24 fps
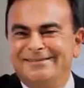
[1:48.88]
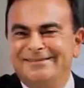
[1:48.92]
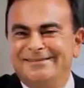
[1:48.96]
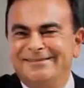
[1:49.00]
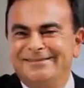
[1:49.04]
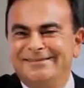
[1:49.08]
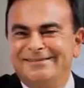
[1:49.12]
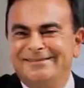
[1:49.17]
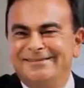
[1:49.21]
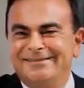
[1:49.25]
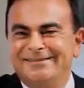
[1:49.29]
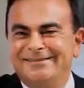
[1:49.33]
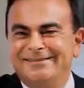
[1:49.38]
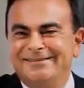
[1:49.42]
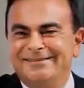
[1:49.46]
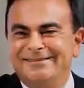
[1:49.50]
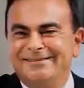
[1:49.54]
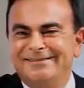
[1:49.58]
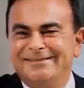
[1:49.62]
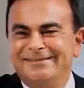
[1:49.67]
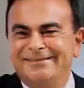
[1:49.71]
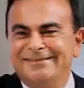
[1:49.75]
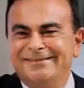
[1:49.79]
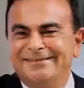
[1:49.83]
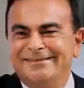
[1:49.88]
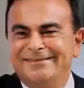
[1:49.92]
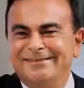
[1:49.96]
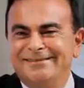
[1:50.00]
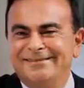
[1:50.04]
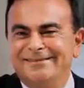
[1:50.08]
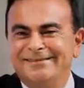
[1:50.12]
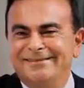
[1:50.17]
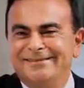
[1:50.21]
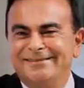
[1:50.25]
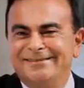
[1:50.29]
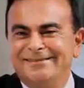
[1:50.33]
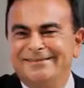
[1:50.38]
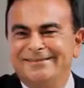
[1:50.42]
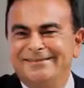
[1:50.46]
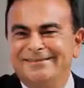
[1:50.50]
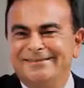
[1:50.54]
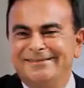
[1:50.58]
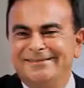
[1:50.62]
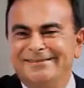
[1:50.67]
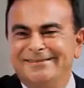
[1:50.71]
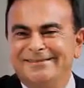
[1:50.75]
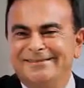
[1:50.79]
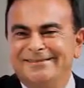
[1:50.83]

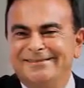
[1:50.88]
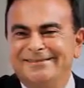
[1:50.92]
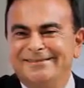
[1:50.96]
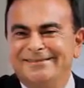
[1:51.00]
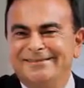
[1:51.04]
No one is speaking in this clip.